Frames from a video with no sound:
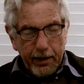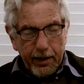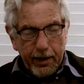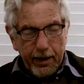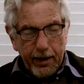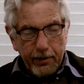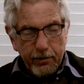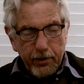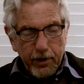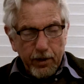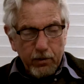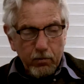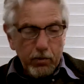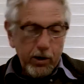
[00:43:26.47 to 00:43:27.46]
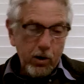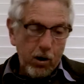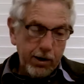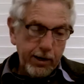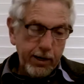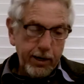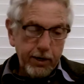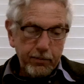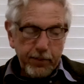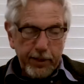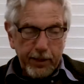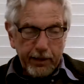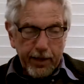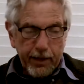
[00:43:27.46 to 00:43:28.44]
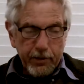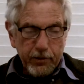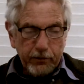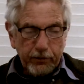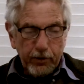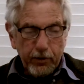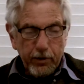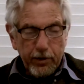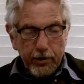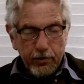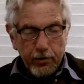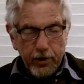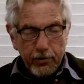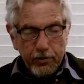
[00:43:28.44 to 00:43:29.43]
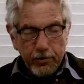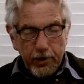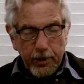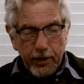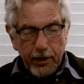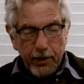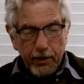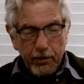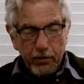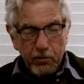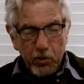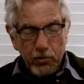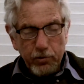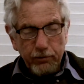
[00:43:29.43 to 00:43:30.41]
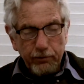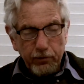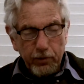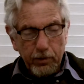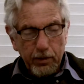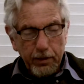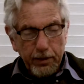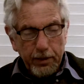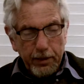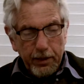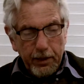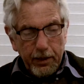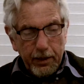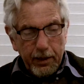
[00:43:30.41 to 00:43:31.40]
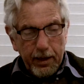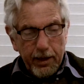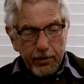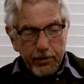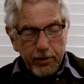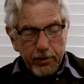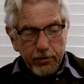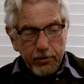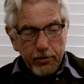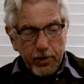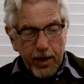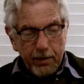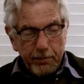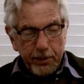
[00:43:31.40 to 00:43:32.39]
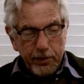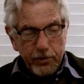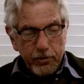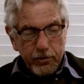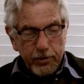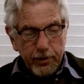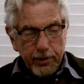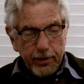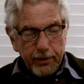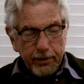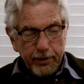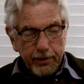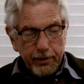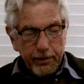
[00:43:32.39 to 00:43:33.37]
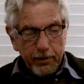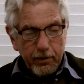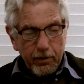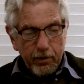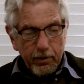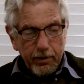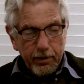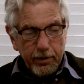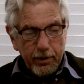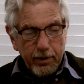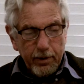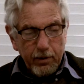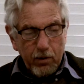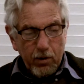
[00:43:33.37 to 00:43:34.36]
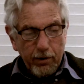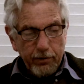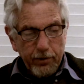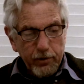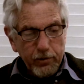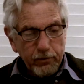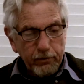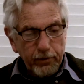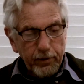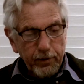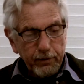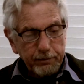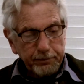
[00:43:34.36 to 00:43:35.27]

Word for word: and uh, regarding it, meaning that sphere, he says the, the merciful has, uh, is established uh, on this sphere.